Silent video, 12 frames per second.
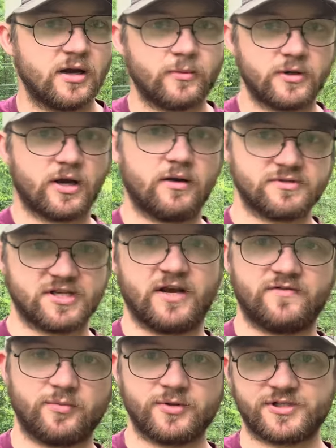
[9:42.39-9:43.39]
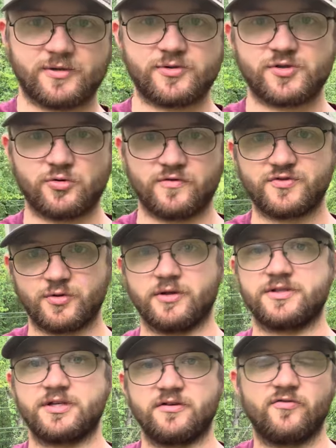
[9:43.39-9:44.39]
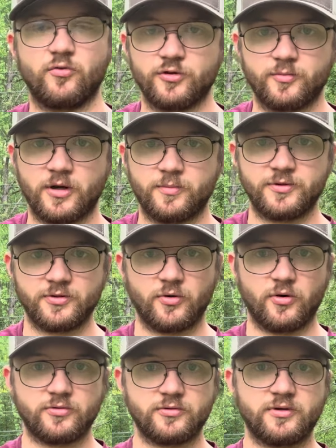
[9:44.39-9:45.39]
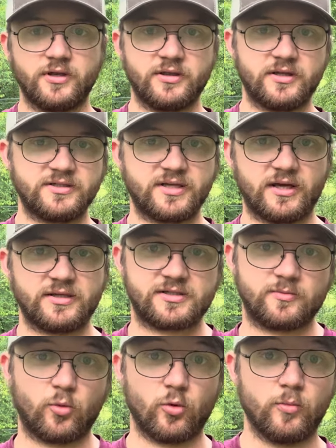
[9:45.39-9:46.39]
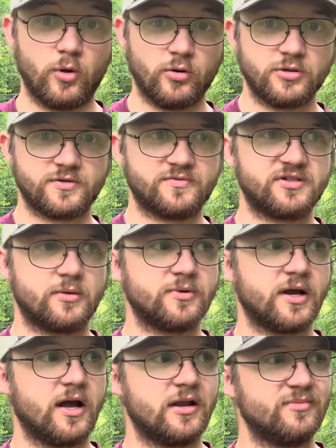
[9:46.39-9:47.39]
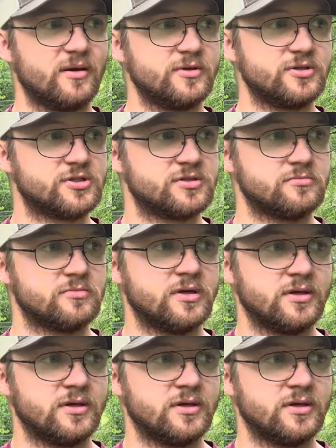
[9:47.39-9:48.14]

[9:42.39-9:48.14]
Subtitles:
I'm gonna obviously have to put some sort of trellising for them up in the garden, and then take some more mulch of some kind, maybe just some